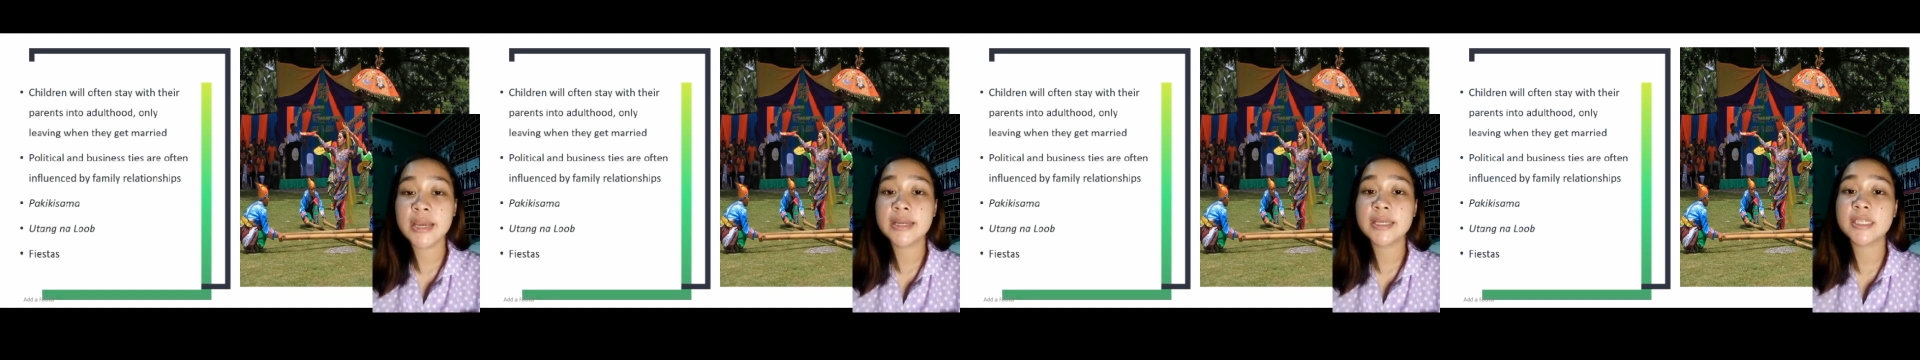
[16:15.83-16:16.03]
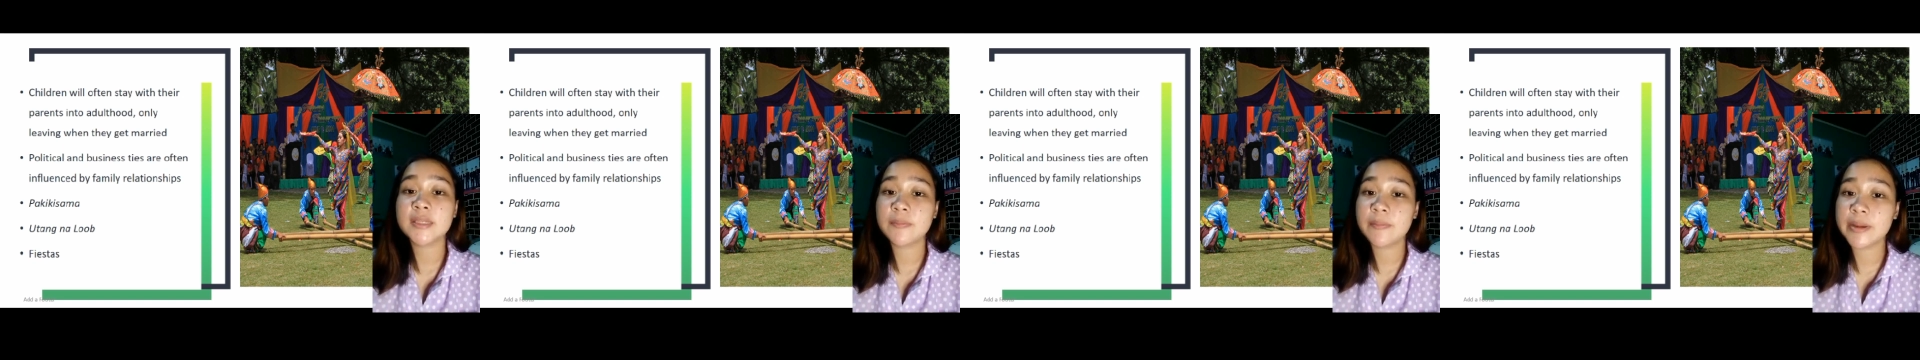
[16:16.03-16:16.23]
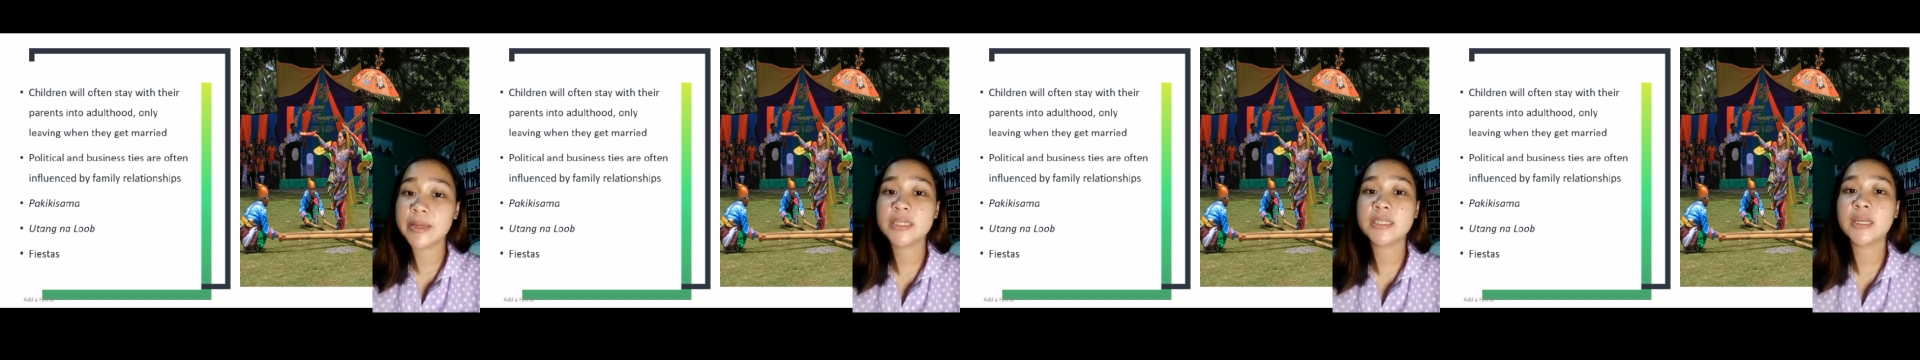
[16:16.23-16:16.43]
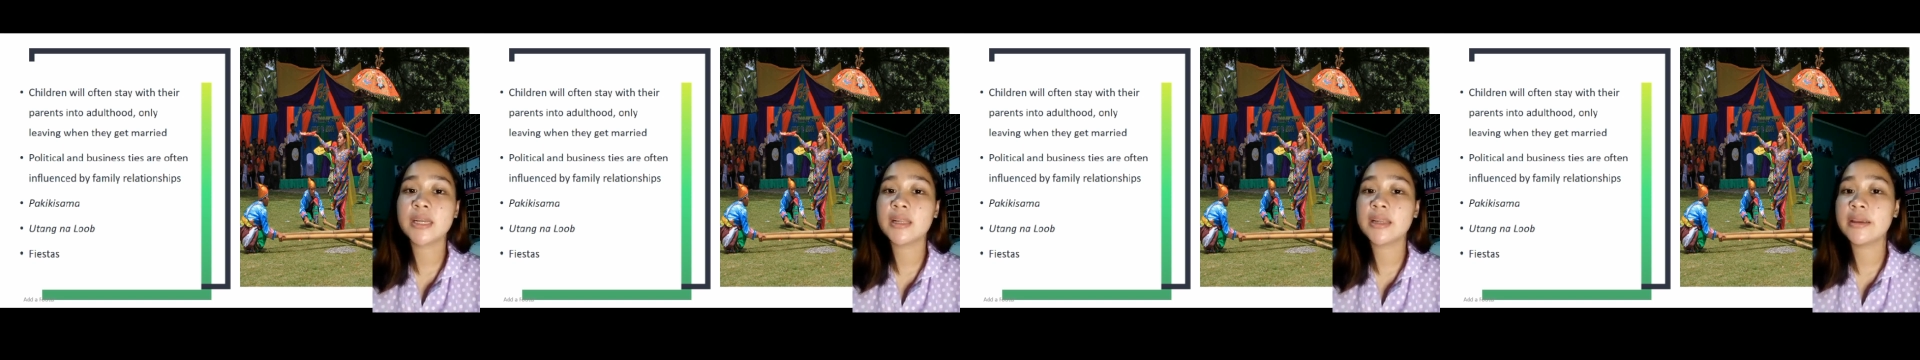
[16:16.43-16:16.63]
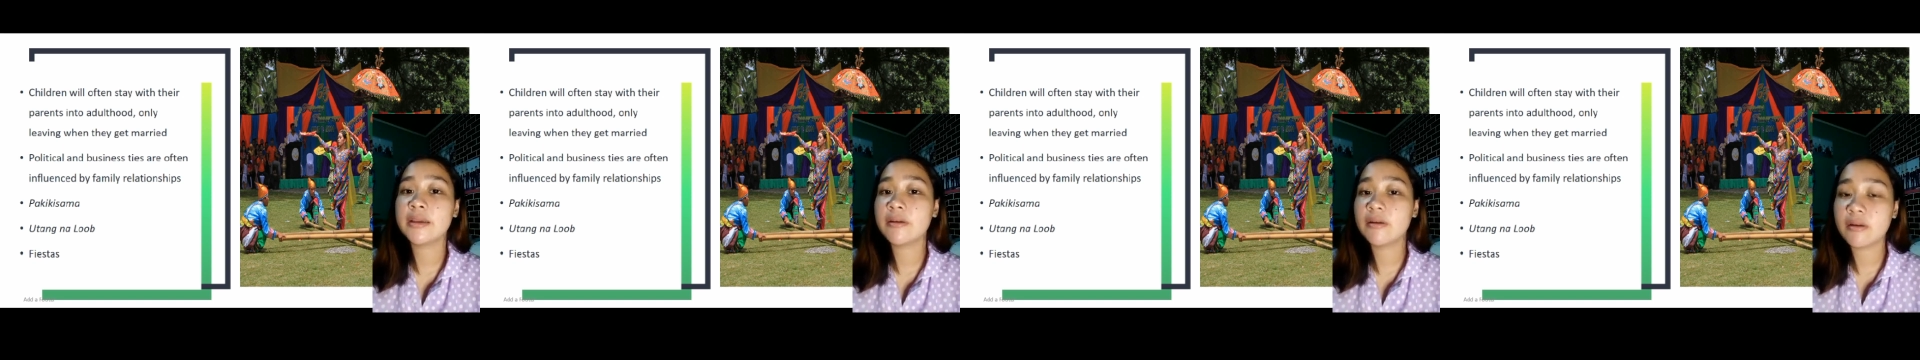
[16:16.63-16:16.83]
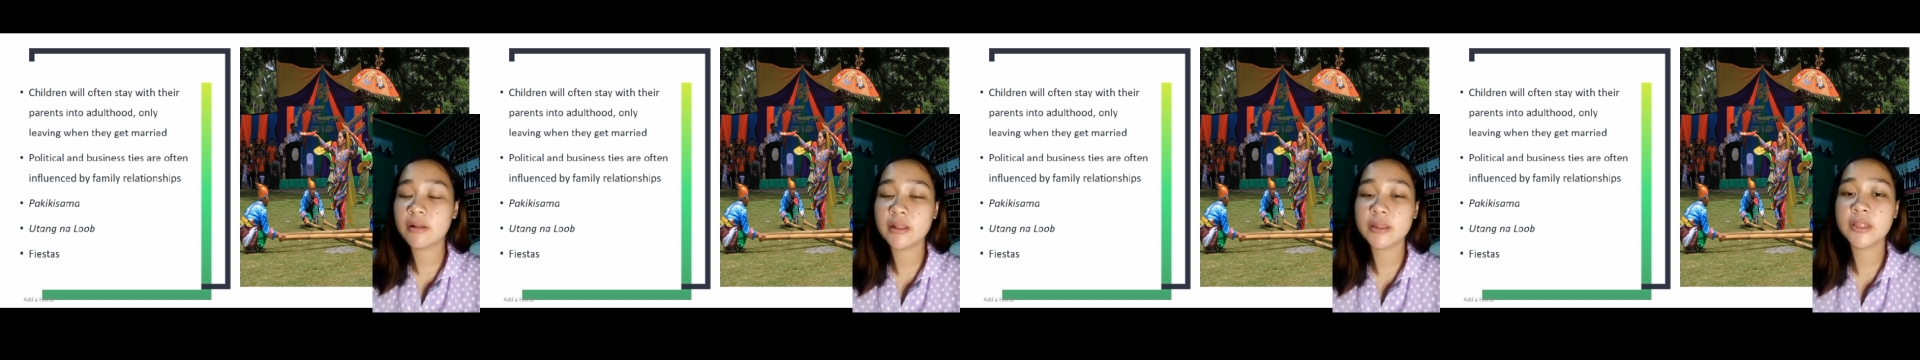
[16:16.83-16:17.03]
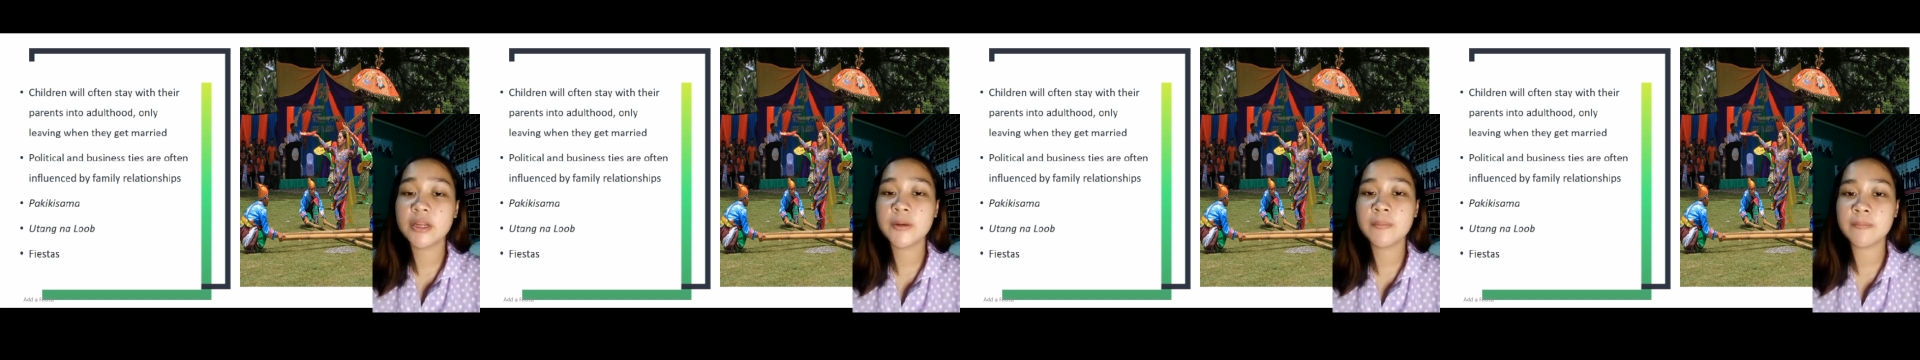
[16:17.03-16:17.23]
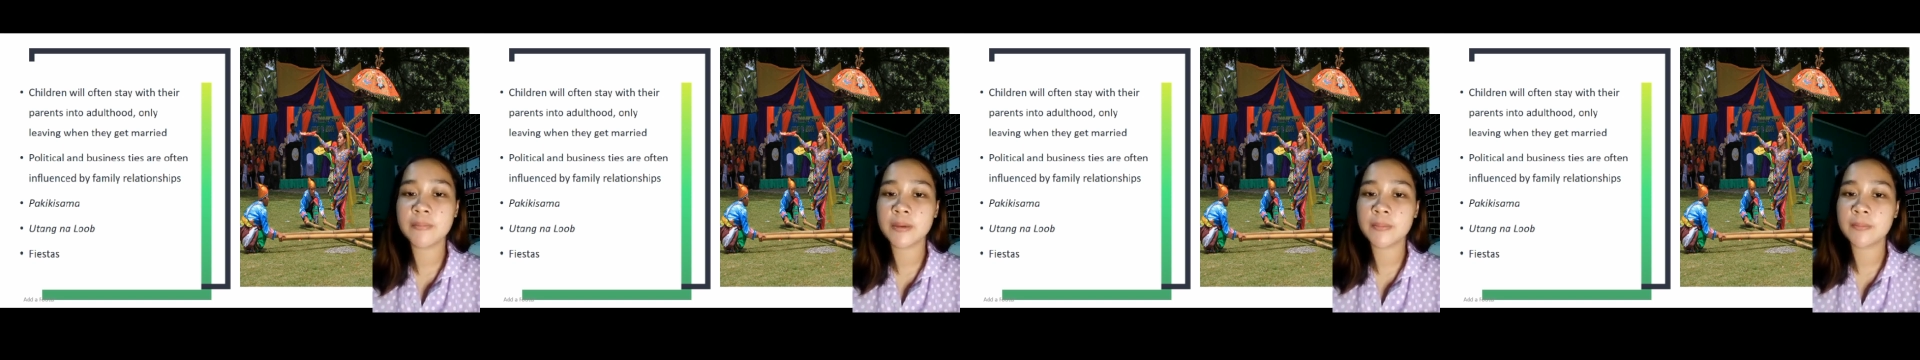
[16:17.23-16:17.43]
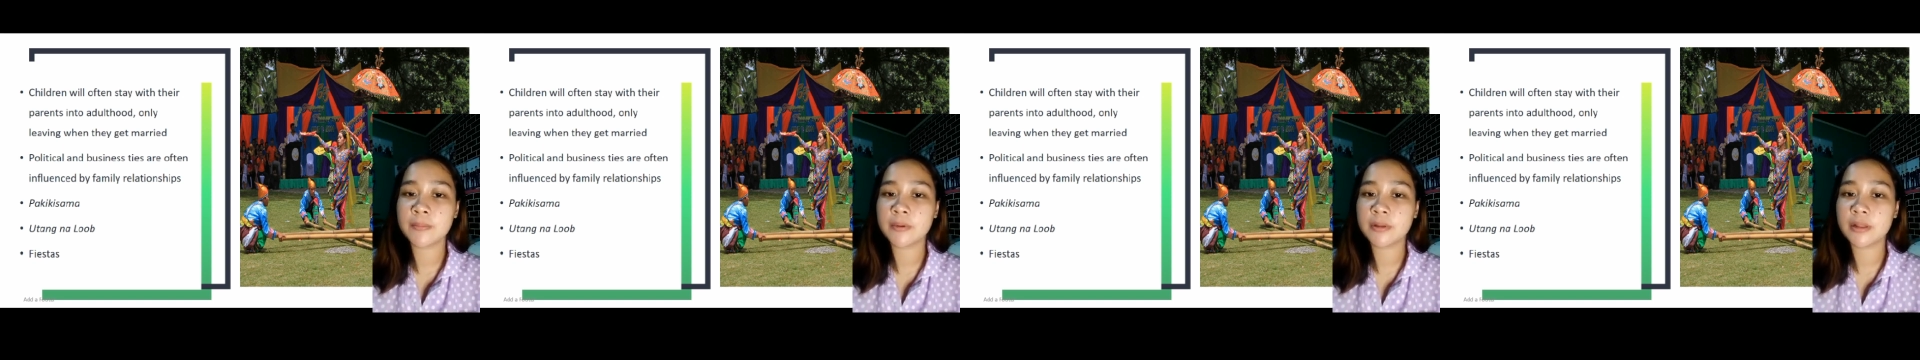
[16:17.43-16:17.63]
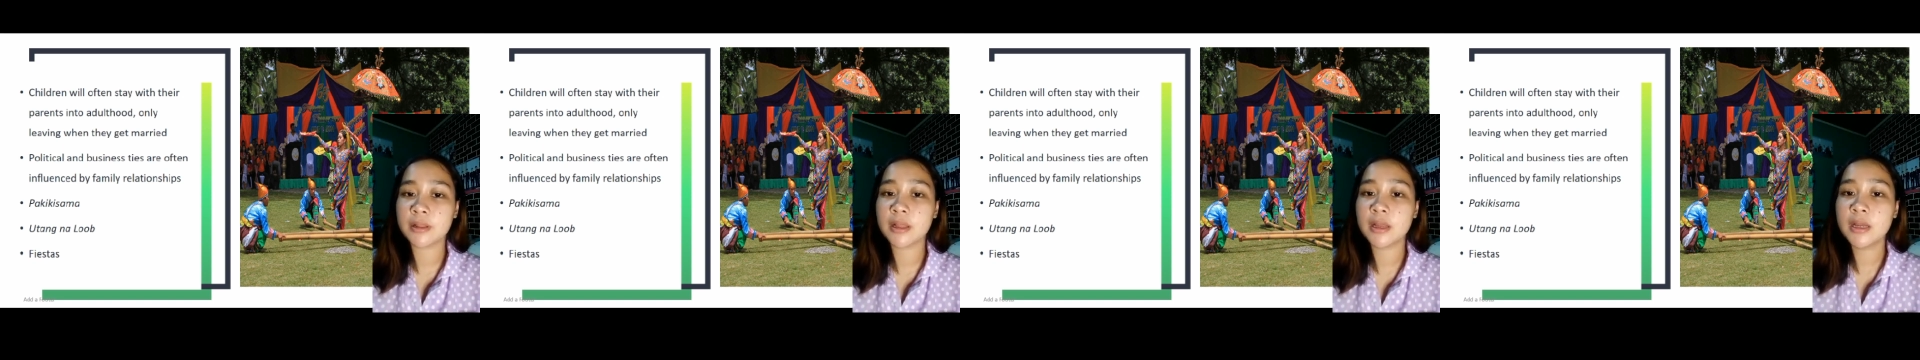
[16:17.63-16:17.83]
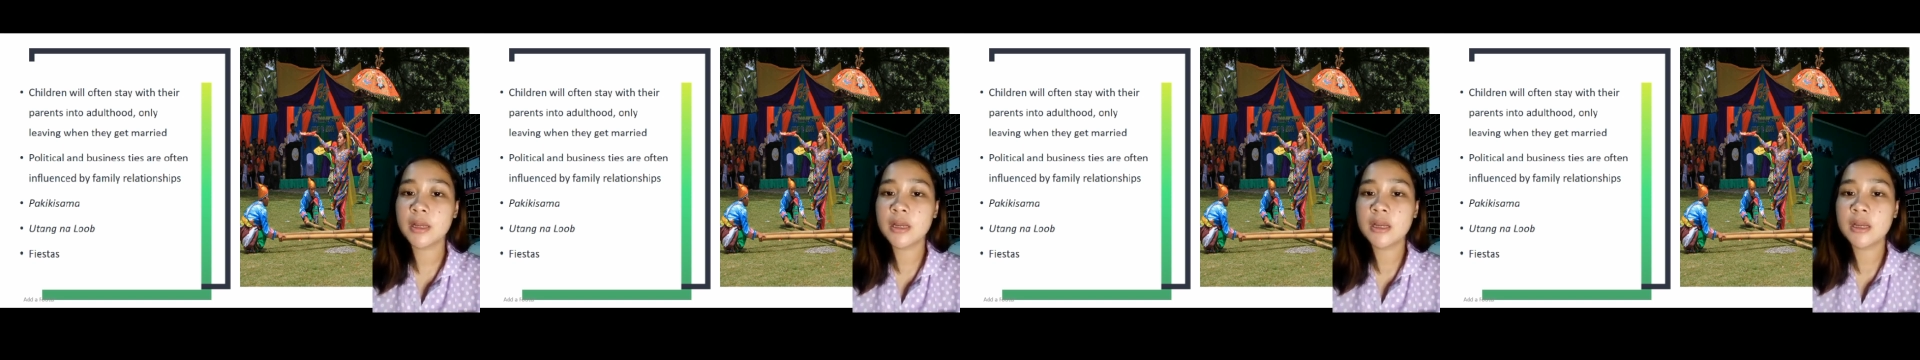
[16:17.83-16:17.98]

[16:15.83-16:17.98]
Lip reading: especially older people,